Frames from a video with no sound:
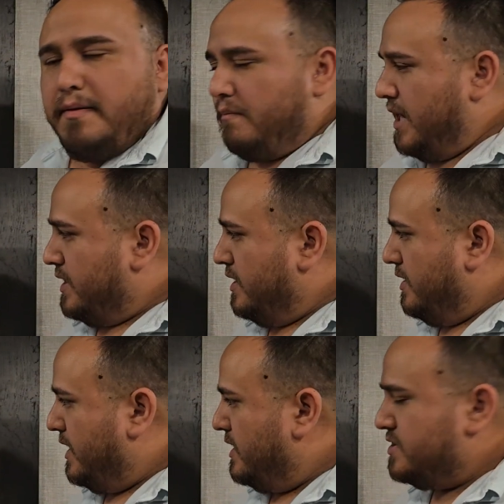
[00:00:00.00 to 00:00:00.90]
My
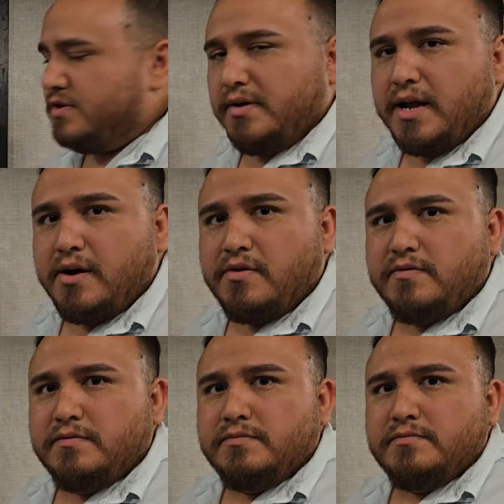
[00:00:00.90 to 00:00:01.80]
condenser now,
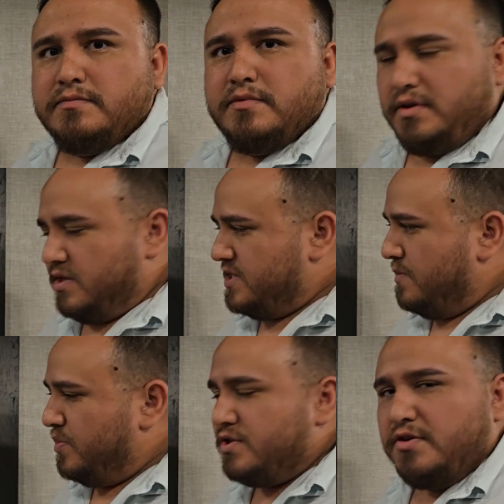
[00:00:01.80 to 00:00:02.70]
the
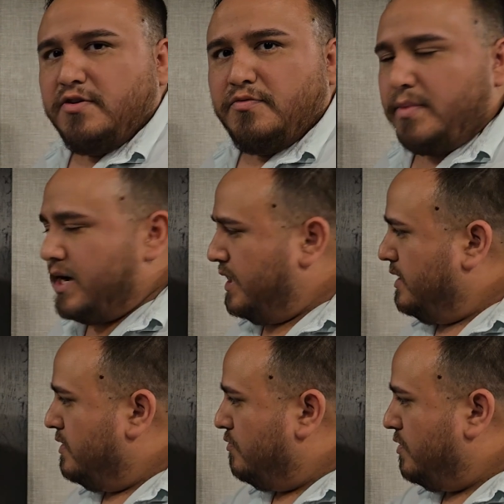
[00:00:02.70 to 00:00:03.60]
temperature of my
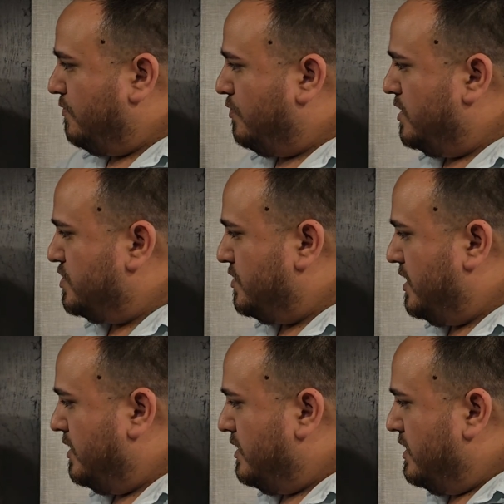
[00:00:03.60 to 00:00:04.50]

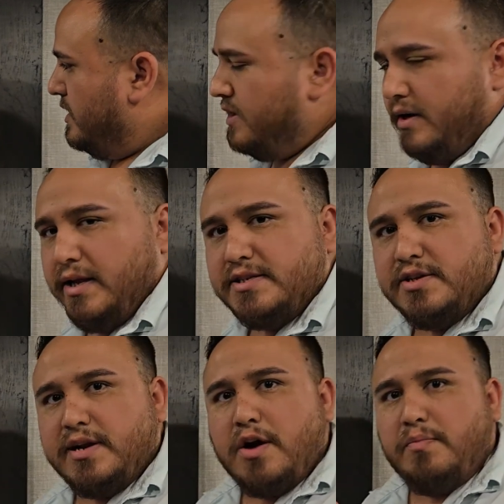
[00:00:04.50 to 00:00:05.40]
refrigerant needs
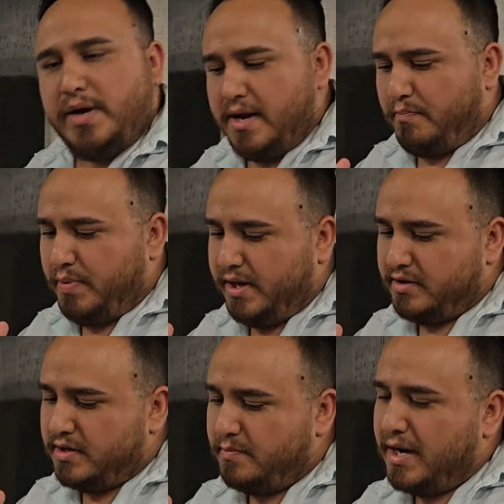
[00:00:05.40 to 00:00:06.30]
to now get
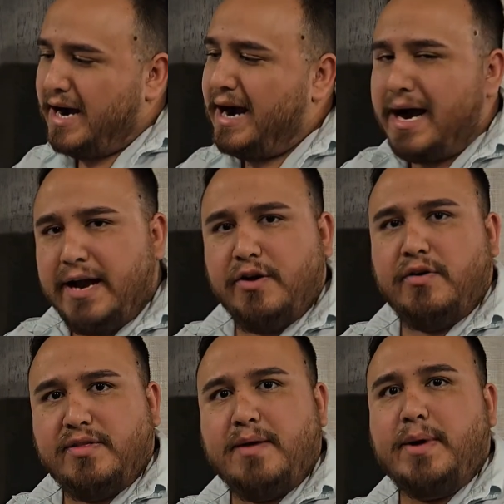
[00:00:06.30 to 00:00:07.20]
picked up higher
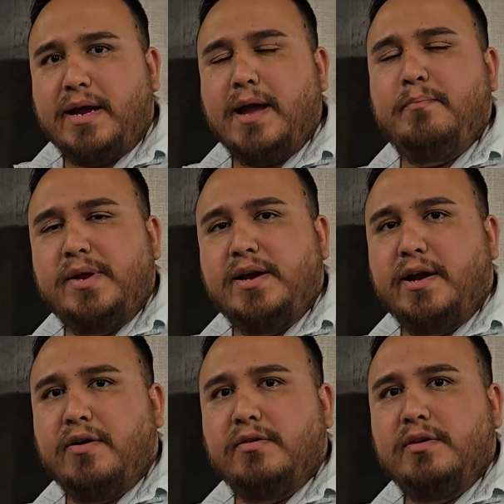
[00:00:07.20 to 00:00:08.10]
than my ambient
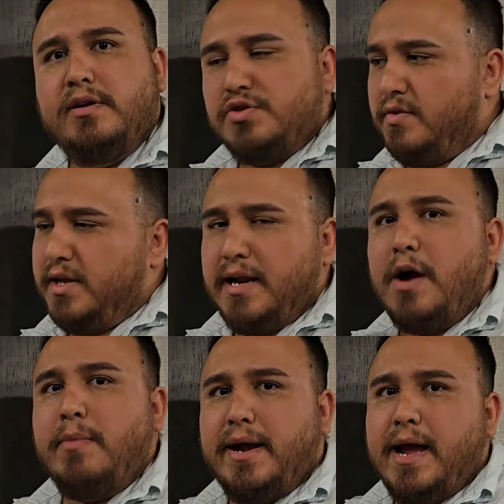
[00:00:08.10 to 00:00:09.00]
air, so that
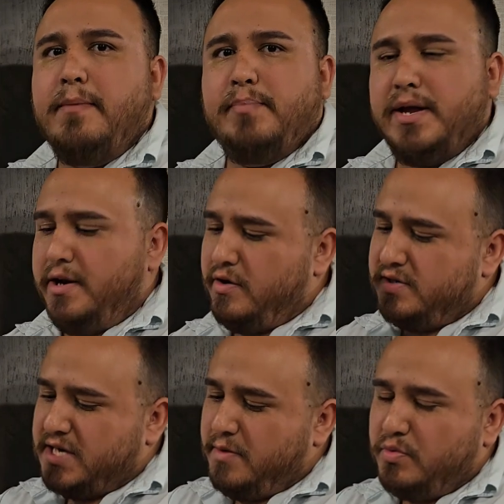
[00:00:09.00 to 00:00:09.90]
now my ambient air
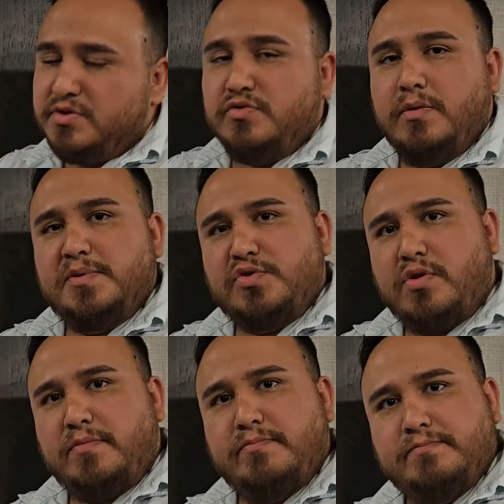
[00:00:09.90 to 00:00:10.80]
is able to
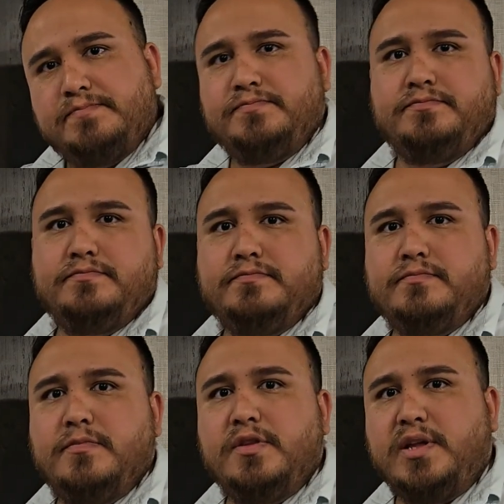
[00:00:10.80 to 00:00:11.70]
absorb
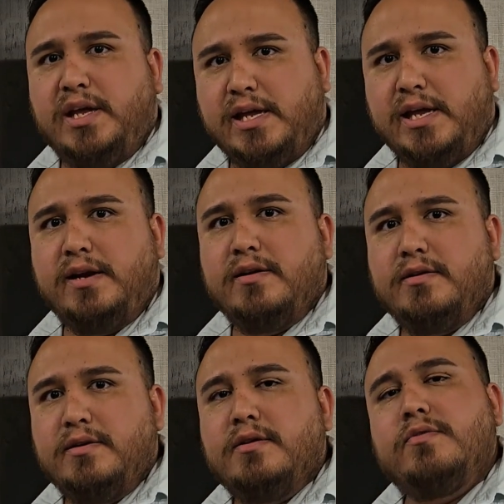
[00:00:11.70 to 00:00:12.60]
the heat
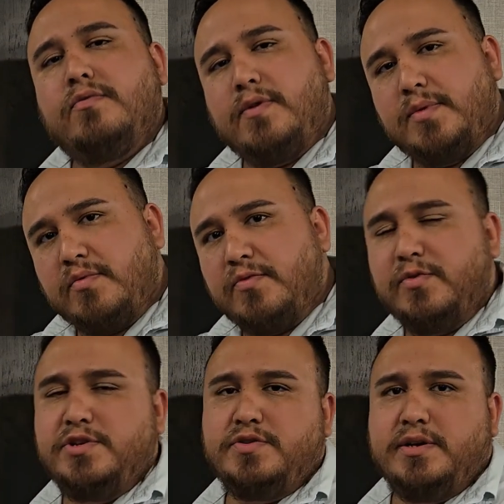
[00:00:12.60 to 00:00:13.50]
from the
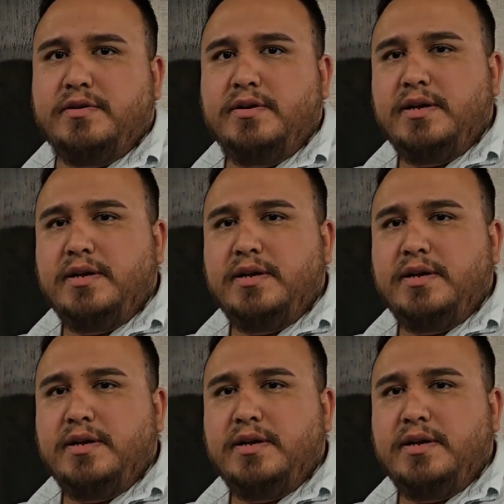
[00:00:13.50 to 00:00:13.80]
refrigerant.